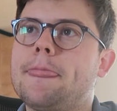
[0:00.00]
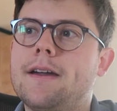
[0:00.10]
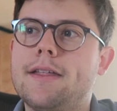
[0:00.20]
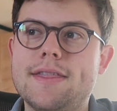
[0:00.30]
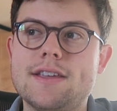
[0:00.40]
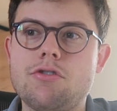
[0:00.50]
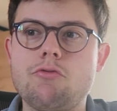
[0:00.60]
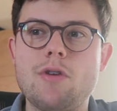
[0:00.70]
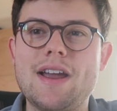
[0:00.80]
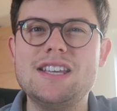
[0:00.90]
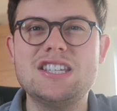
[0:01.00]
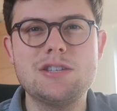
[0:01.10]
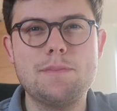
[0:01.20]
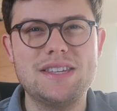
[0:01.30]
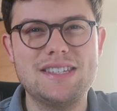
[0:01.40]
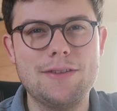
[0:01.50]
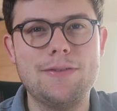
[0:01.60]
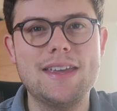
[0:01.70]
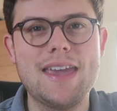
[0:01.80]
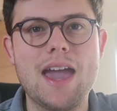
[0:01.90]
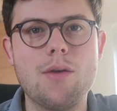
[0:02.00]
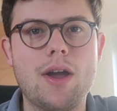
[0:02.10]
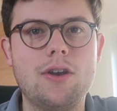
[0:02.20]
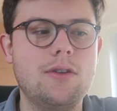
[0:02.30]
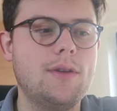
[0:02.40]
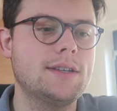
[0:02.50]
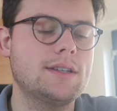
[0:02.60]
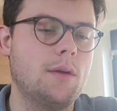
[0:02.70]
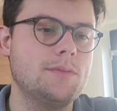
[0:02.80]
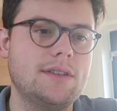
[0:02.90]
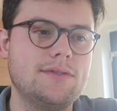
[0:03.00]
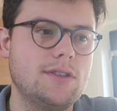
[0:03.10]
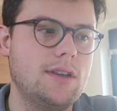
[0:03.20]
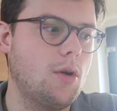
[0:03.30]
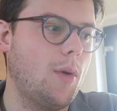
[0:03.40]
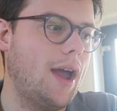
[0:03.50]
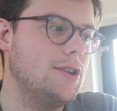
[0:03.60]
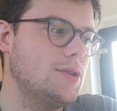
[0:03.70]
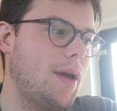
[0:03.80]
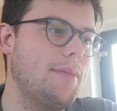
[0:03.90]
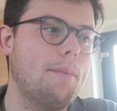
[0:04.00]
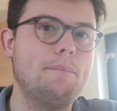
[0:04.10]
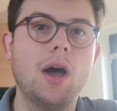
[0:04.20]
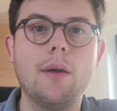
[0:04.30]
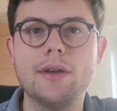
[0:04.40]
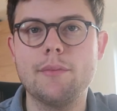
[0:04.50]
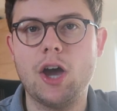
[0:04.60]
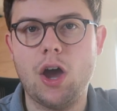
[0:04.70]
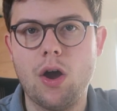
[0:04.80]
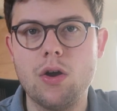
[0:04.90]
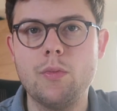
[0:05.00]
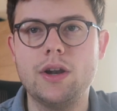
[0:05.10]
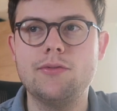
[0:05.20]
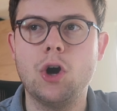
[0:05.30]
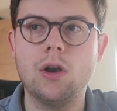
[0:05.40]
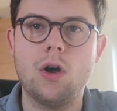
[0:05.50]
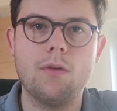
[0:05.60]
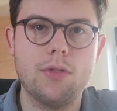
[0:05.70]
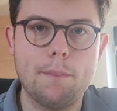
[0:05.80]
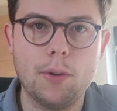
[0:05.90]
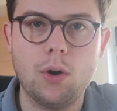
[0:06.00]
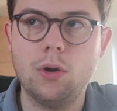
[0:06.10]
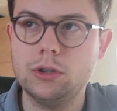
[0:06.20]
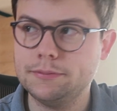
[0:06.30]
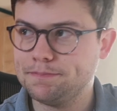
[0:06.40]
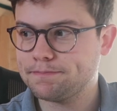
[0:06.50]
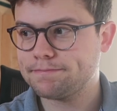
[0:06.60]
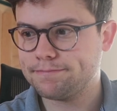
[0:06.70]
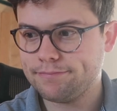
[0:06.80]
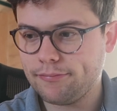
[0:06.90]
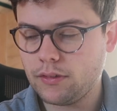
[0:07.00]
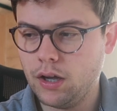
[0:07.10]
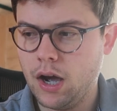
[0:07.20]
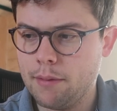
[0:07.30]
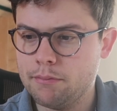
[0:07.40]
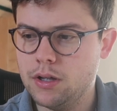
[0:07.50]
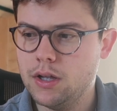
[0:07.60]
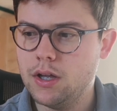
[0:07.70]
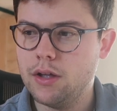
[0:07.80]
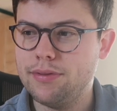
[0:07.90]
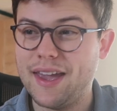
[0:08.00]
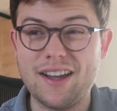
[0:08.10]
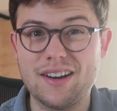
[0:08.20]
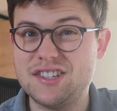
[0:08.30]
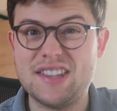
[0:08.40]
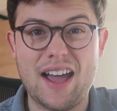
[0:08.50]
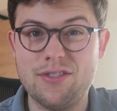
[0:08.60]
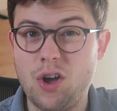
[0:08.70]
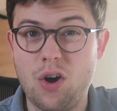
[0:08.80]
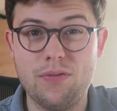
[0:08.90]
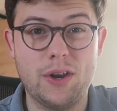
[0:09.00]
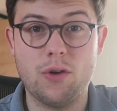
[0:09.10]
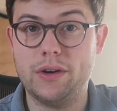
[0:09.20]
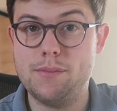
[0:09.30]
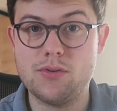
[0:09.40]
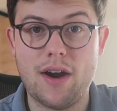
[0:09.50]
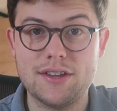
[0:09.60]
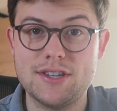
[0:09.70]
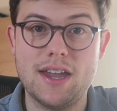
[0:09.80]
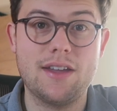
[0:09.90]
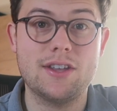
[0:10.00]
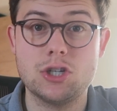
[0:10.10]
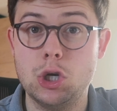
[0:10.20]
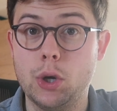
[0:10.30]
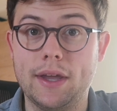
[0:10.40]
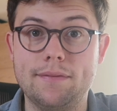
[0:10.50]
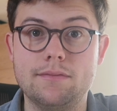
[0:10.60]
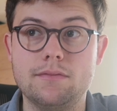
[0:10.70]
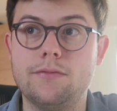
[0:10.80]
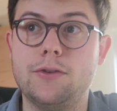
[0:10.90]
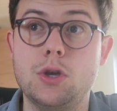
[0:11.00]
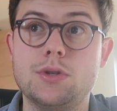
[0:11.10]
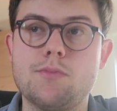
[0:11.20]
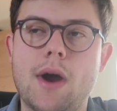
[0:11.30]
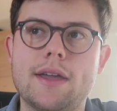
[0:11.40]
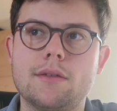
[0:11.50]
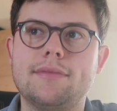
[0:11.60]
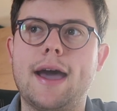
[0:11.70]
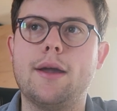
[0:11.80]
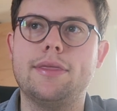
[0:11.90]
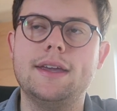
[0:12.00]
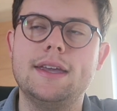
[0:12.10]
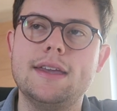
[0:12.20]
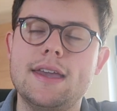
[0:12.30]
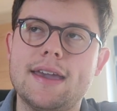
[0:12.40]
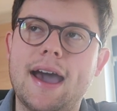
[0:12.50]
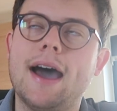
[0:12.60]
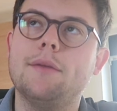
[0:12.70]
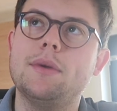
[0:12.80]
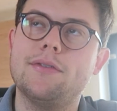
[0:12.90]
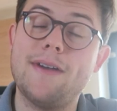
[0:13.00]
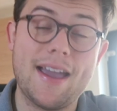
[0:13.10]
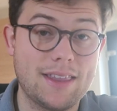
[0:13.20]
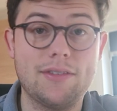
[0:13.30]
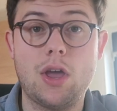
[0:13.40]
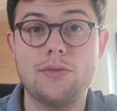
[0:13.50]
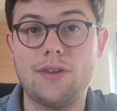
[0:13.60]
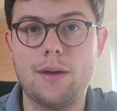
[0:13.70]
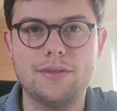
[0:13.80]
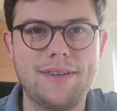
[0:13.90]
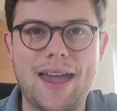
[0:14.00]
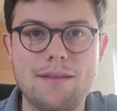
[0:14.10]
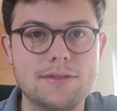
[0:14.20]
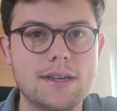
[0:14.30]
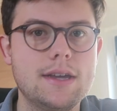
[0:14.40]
I think there's a really specific game when Núñez comes into the equation. Maybe a Birmingham at home when you've got a lot of the ball. They kind of stand off. They're not really pressing and they're just looking for you to break them down. I think he can be effective in those types of games.